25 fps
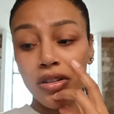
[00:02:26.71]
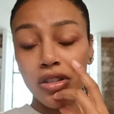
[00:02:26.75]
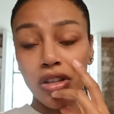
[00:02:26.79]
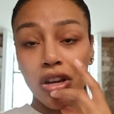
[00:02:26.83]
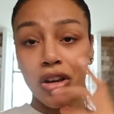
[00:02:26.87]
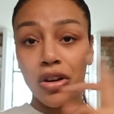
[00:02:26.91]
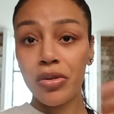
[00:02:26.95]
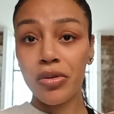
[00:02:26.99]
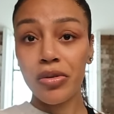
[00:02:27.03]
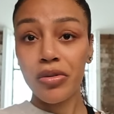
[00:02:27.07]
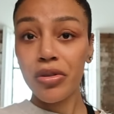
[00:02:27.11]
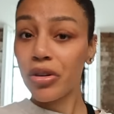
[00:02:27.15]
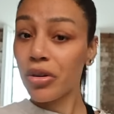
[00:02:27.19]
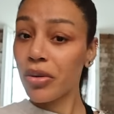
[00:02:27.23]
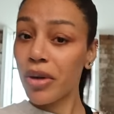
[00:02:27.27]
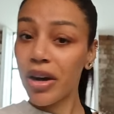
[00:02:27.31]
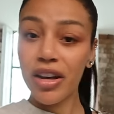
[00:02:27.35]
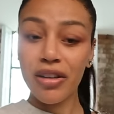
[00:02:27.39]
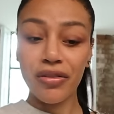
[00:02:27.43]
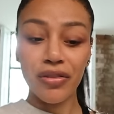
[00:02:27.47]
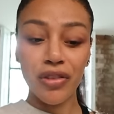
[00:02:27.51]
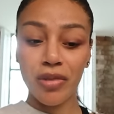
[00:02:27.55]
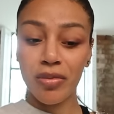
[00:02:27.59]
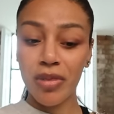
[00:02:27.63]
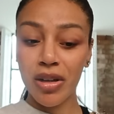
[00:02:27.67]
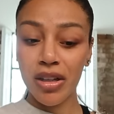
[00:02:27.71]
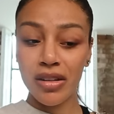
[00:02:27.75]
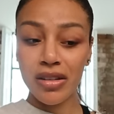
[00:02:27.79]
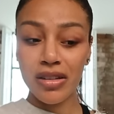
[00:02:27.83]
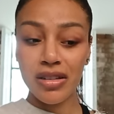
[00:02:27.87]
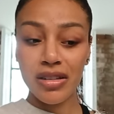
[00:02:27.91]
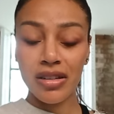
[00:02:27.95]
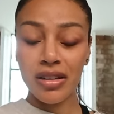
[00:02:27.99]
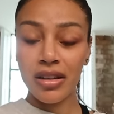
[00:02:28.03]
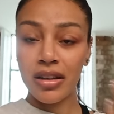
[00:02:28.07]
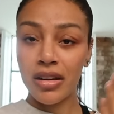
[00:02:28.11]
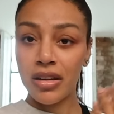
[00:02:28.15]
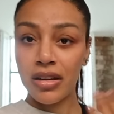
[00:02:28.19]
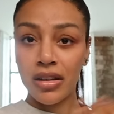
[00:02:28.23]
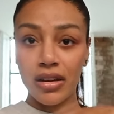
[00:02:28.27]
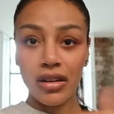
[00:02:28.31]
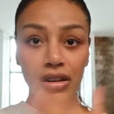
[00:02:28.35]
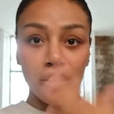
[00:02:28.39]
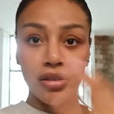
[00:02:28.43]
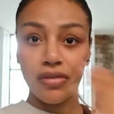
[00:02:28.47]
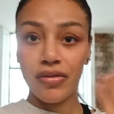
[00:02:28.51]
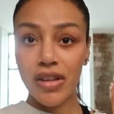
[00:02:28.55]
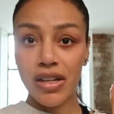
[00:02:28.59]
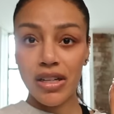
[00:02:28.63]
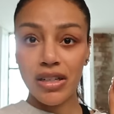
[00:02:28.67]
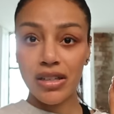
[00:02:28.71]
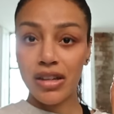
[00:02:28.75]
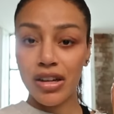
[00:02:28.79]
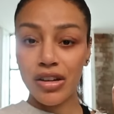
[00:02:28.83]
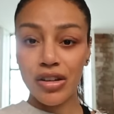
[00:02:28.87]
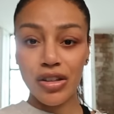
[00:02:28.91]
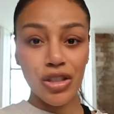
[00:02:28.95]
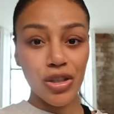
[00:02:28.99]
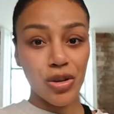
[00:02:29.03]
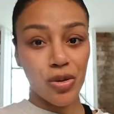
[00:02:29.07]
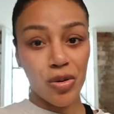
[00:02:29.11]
So we've got quite a few months of this nose,